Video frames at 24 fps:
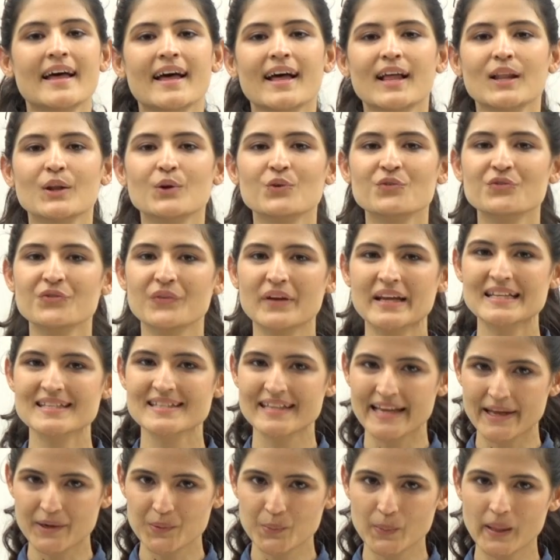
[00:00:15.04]
Hello friends
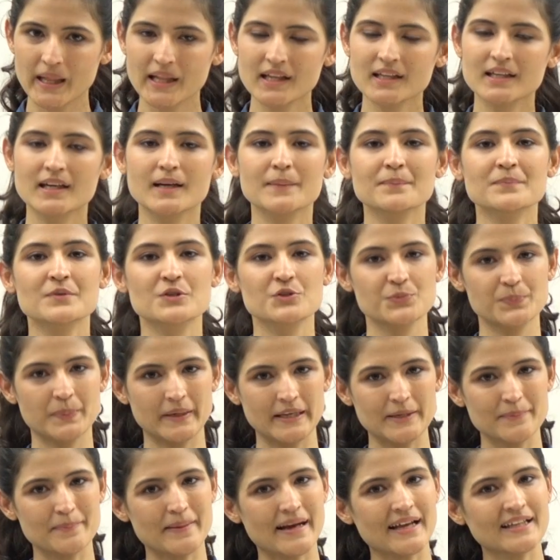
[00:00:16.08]
and welcome to
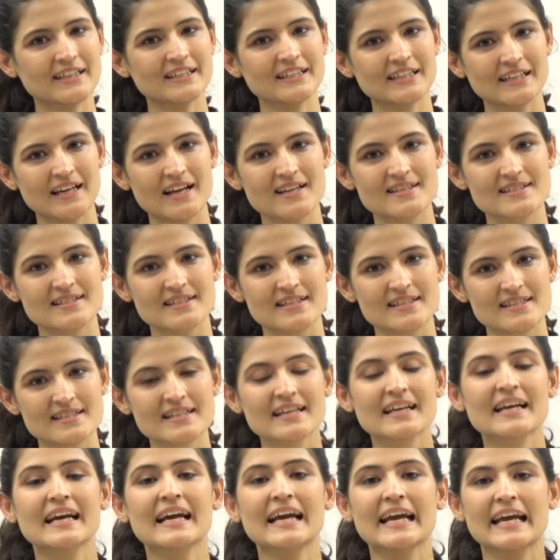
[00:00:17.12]
Speed Math classes.
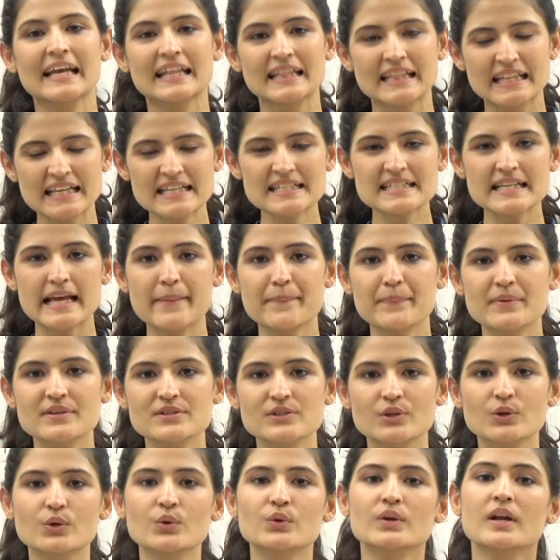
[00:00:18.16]
In this
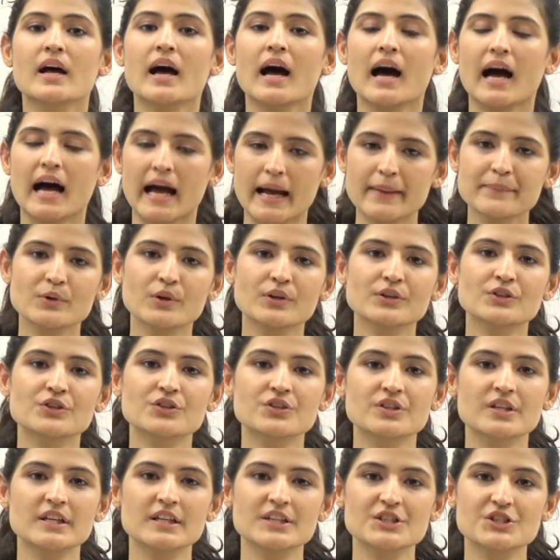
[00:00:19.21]
episode, I'm going to
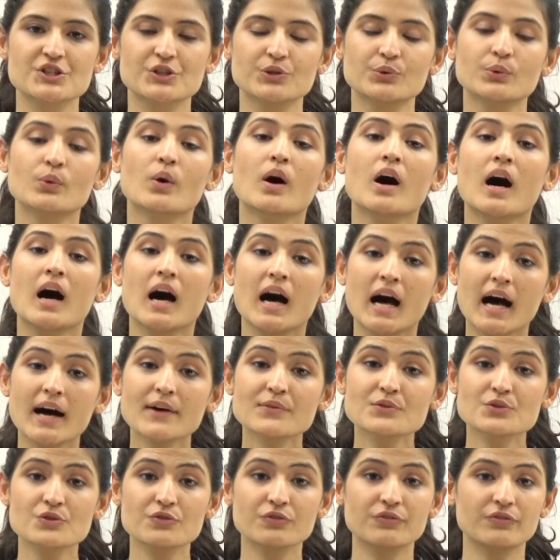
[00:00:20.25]
teach you
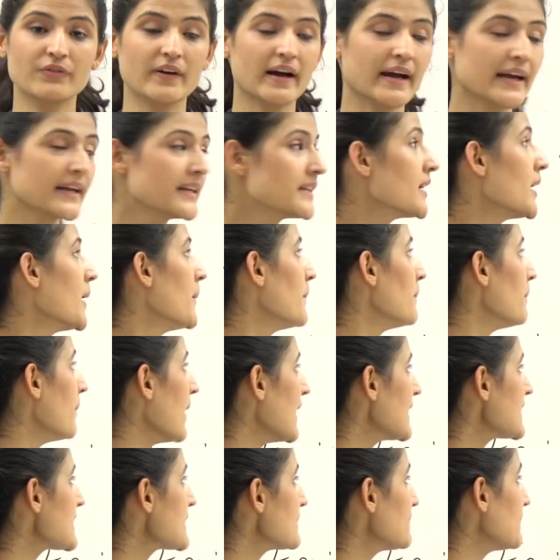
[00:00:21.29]
how to find
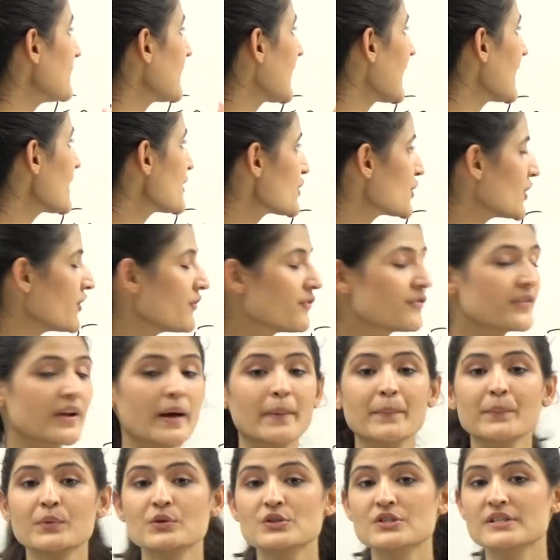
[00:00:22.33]
multiplication of
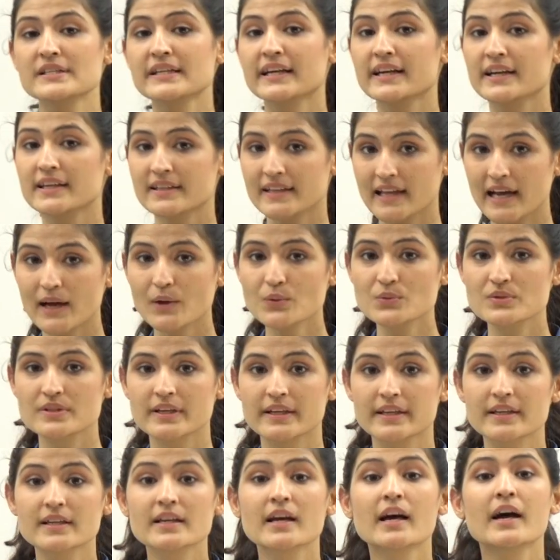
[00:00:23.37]
numbers near
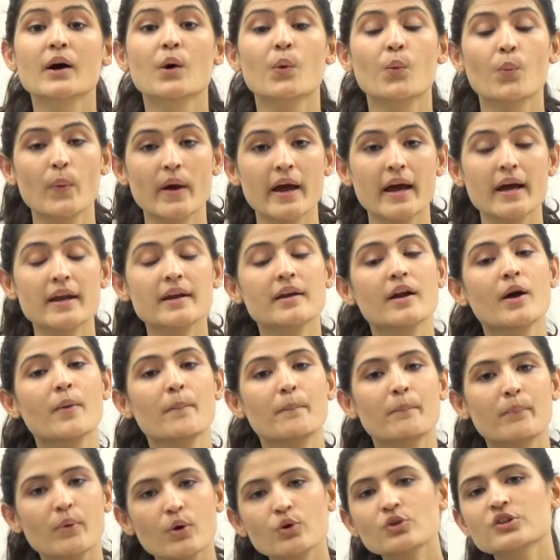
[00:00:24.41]
1000 where
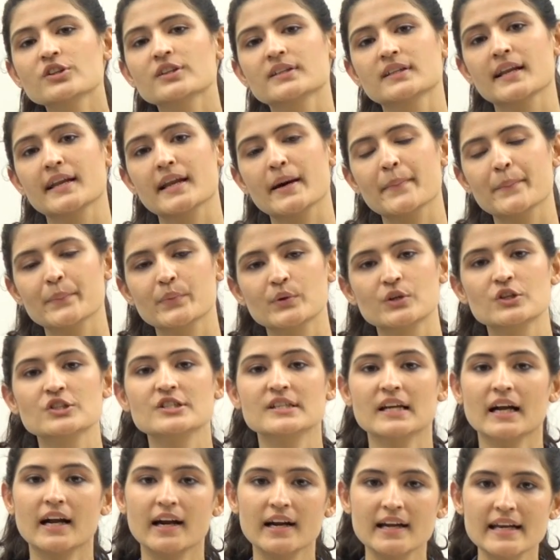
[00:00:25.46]
both the
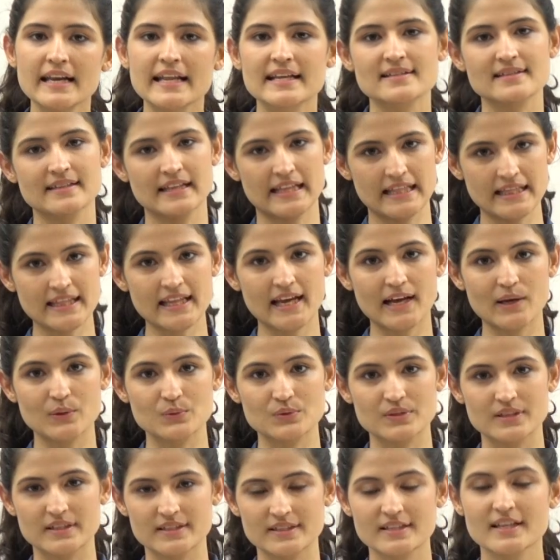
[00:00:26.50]
numbers are less than
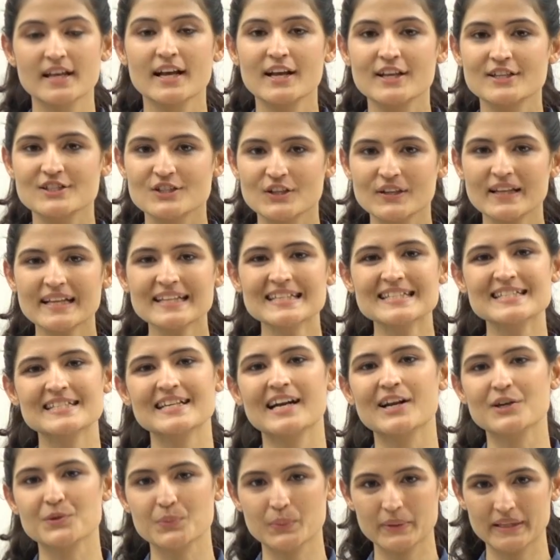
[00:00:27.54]
thousands. So let's
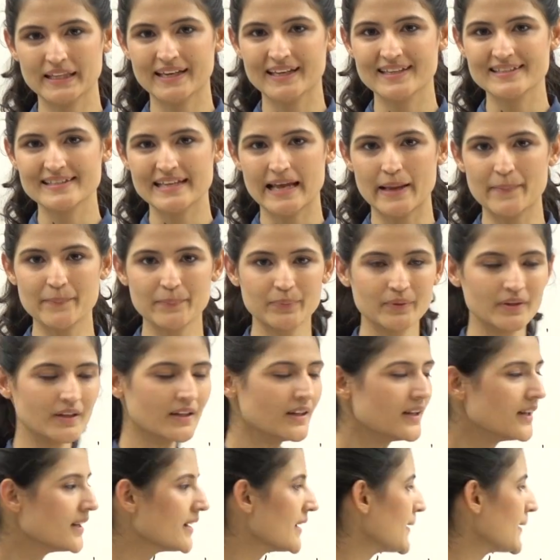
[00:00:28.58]
start with an example.